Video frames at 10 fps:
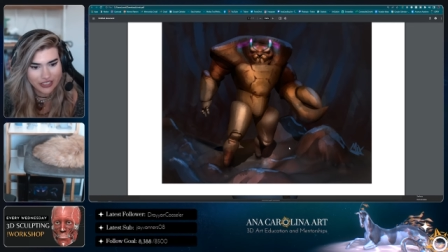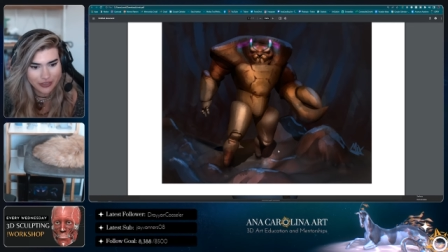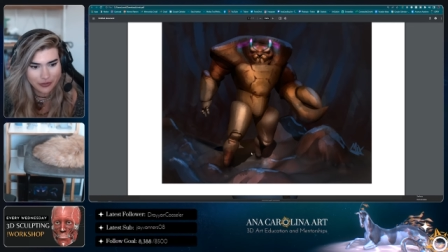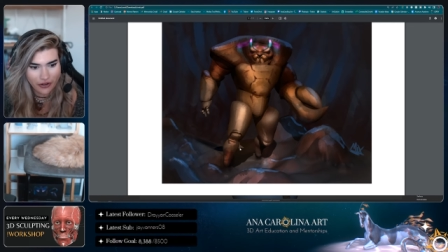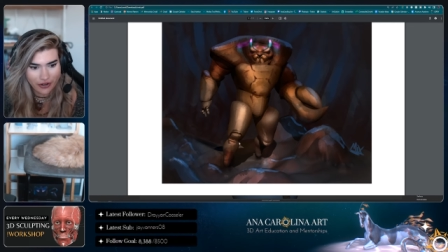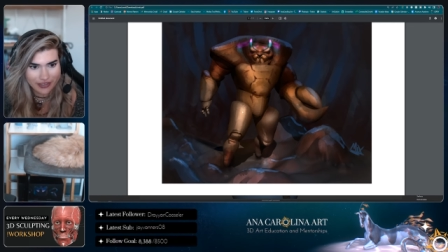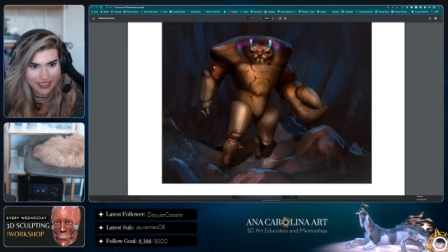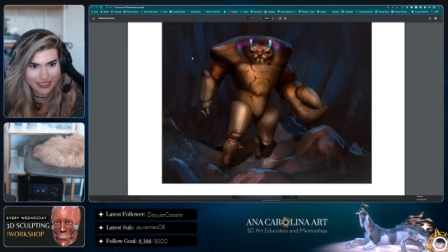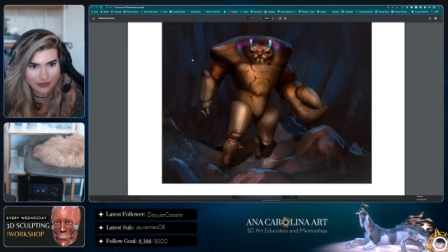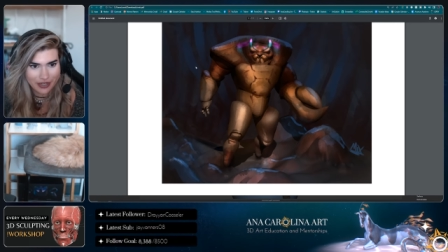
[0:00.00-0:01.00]
should do more
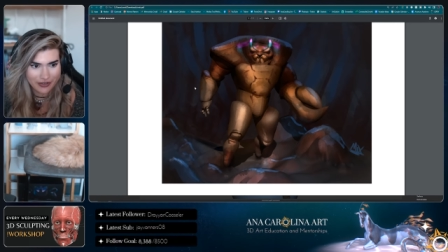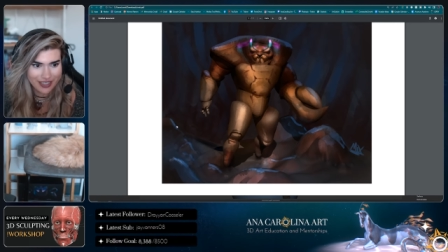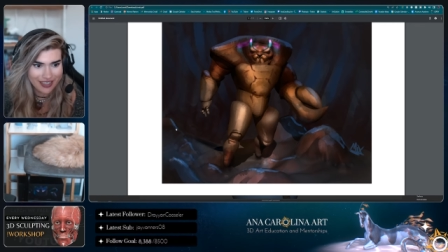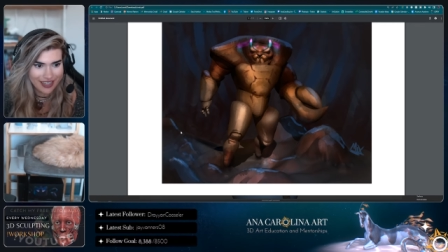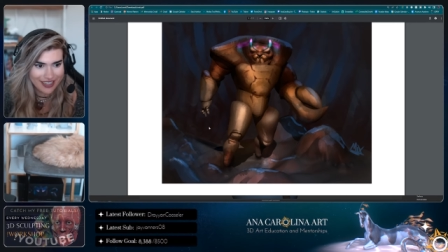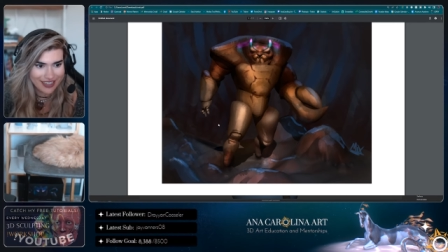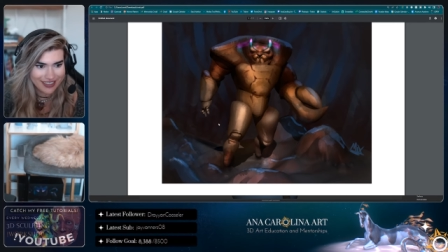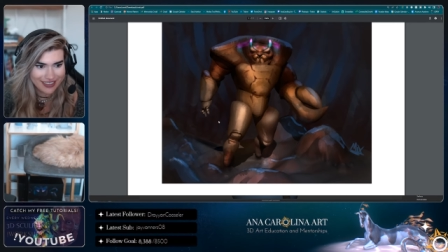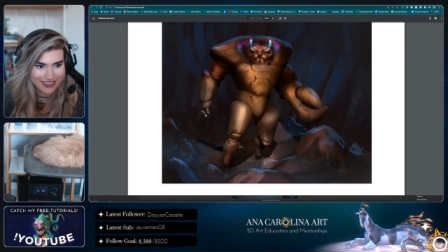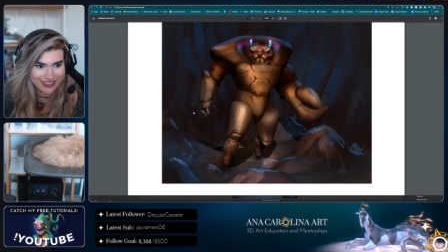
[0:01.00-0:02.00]
of this, but I really like
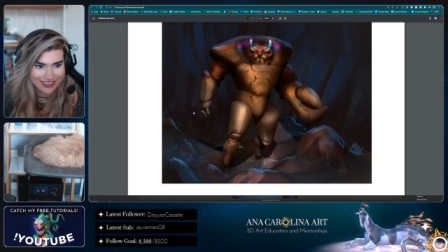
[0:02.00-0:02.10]
it.